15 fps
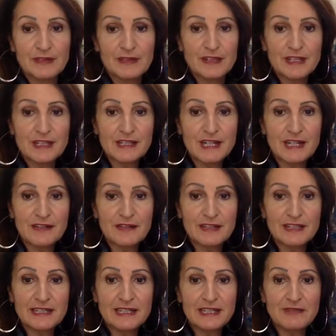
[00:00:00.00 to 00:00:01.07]
the side of the
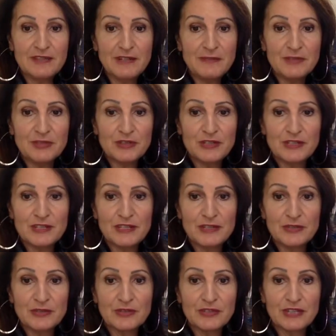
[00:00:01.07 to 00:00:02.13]
sleeve up, as you can see
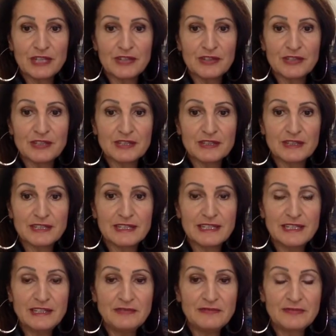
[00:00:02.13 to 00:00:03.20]
all the gathers in the
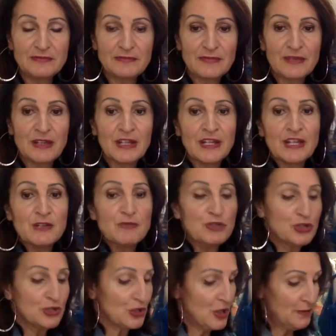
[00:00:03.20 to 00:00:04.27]
sleeve,
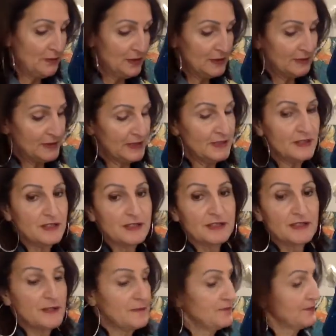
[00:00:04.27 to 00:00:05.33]
which
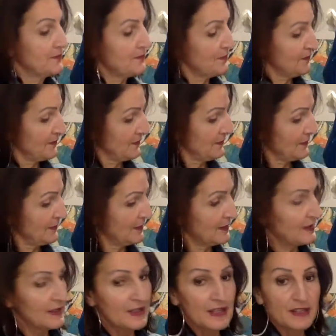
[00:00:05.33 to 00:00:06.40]
complements
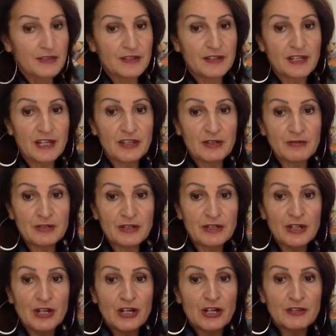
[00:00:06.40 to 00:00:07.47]
the gathering
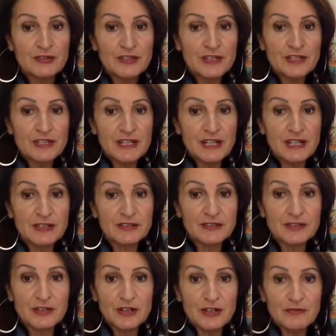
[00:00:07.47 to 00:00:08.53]
on the side
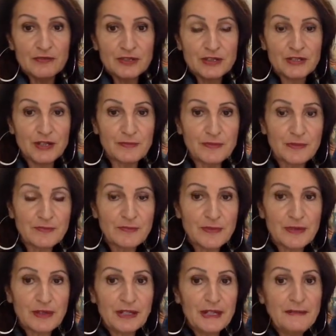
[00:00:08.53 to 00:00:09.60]
of the top.
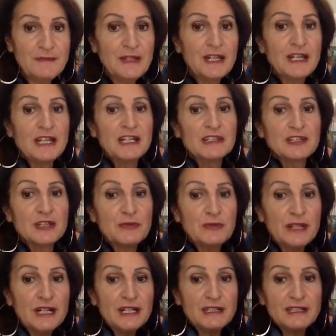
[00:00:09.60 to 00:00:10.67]
Okay, so
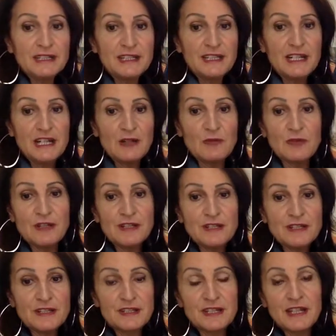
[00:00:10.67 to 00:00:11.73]
what I did here
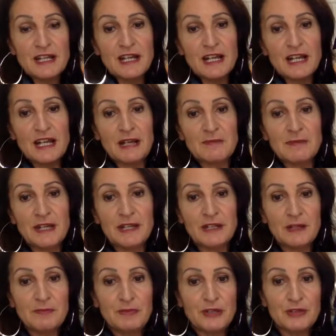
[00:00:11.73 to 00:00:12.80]
was I made
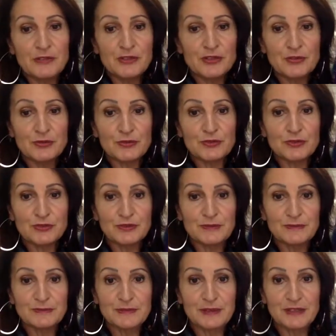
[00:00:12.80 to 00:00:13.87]
a pair of shorts.
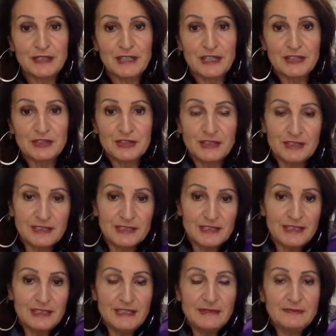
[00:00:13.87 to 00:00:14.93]
Okay, as you can
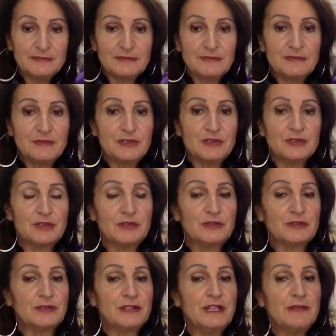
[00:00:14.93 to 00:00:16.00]
see, just
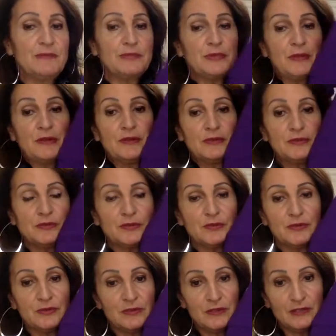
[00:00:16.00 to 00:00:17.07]
hold it up. Oof,
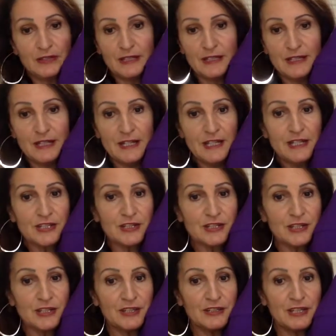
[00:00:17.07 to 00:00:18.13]
okay, so
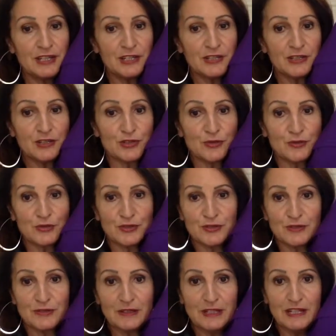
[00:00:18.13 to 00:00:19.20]
and there's the shorts.
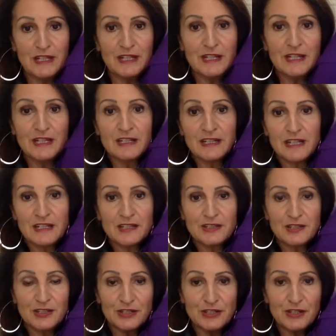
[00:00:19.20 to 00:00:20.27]
Okay, nice and
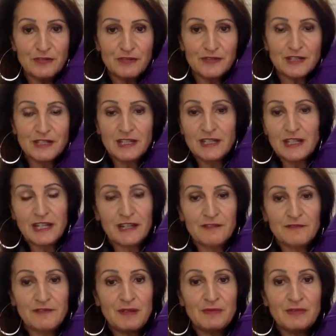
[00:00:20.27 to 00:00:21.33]
soft and
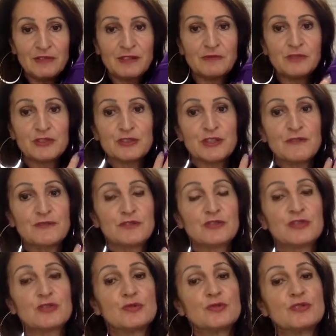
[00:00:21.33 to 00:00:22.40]
feminine, the softer
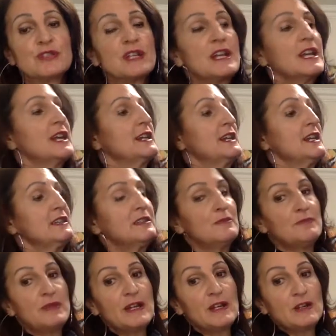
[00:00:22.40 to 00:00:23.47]
shorts. And at the
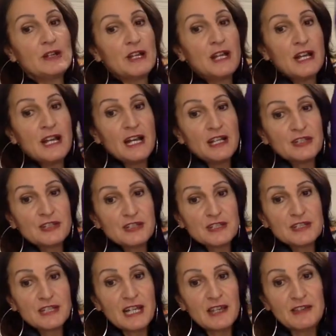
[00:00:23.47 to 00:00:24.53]
back, I
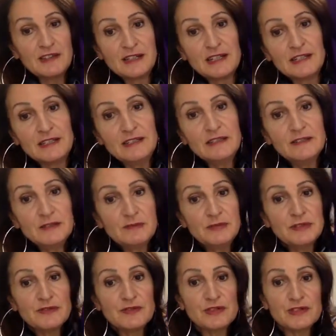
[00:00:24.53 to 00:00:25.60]
just gathered a little bit
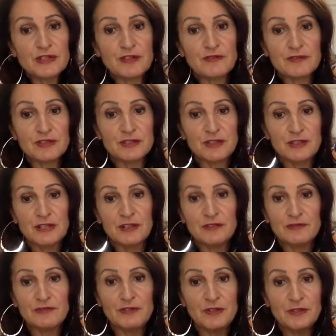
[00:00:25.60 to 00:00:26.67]
of soft
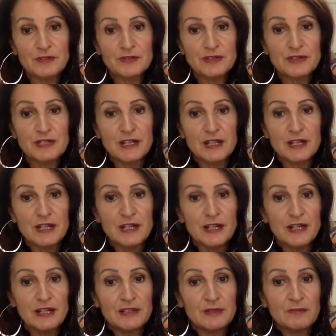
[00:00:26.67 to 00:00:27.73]
folds
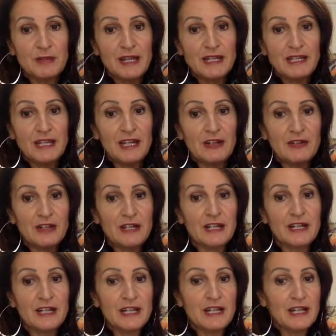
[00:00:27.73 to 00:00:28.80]
at the back area,
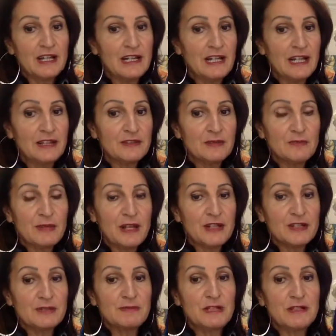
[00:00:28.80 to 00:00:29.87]
allowing the
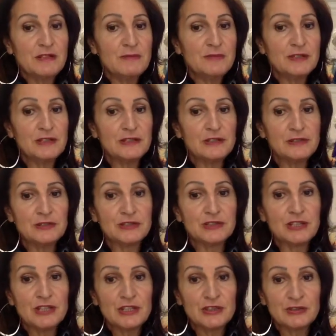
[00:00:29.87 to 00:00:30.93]
pants to be a little bit loose,
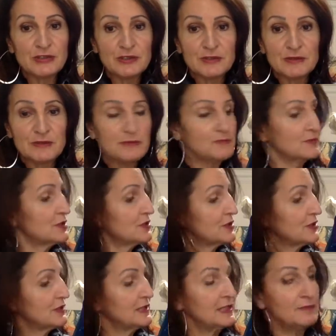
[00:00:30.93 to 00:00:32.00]
not
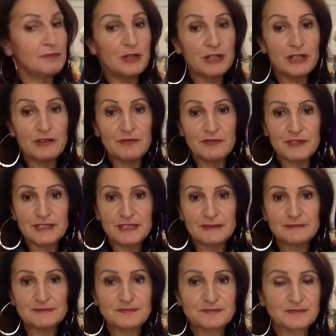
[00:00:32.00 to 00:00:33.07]
totally body fitting.
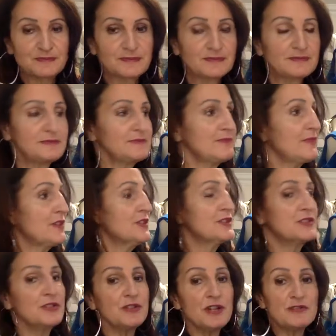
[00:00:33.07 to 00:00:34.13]

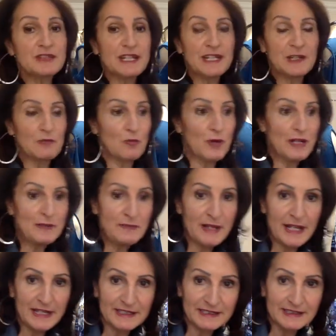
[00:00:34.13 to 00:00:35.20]
So I've taken one
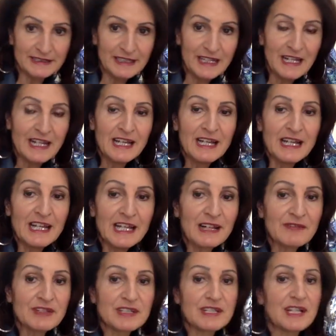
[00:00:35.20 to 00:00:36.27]
pattern and I
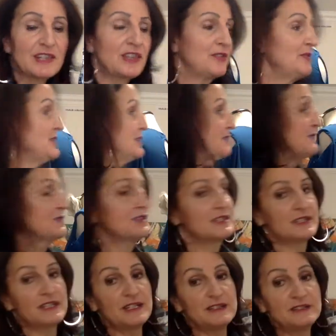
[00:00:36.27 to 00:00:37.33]
designed 3 different
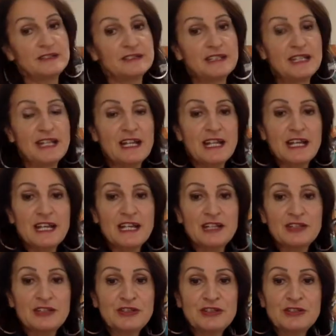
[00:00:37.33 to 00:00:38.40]
styles,
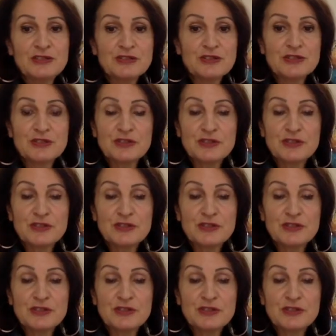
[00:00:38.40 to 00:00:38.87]
and you can also